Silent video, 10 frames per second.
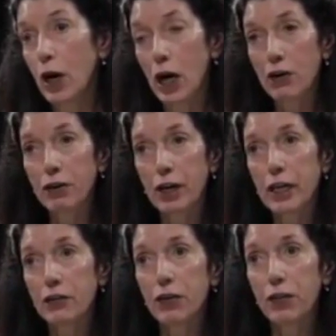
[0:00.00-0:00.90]
I've got
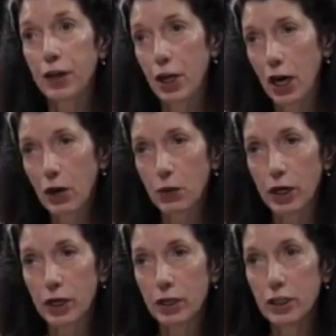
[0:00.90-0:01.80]
everything I
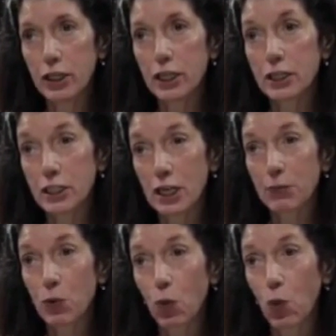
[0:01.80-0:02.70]
want
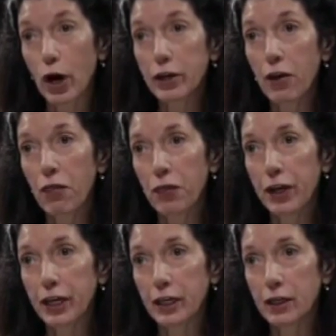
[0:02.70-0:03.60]
except one
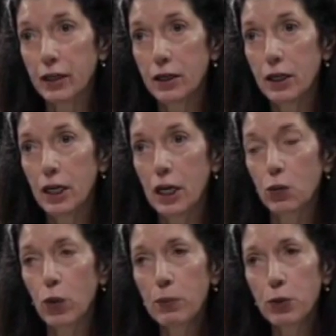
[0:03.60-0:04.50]
thing.
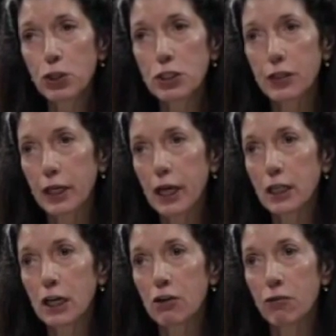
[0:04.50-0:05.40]
And one person that I
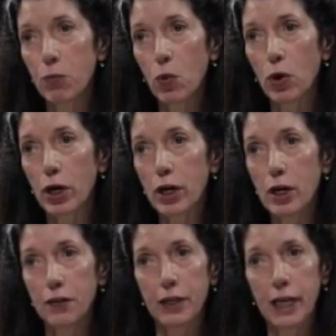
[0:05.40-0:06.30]
love more
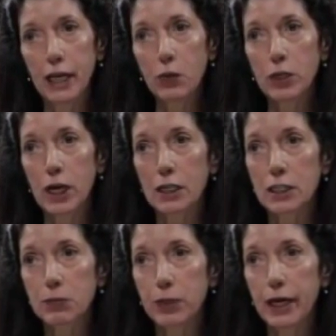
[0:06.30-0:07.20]
than anyone on
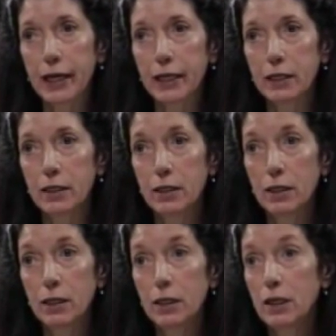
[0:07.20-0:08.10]
this planet
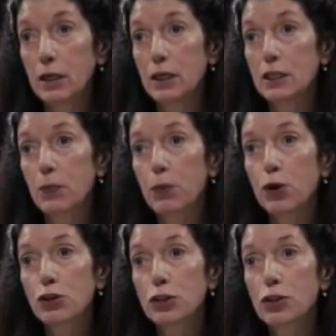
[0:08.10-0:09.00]
is a
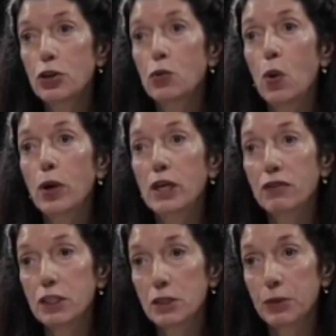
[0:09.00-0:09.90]
person who won't give
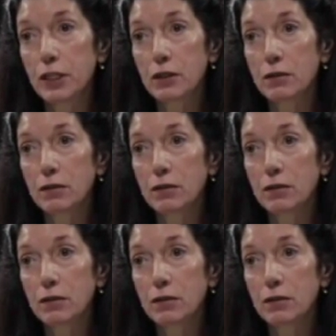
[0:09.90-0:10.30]
it to me.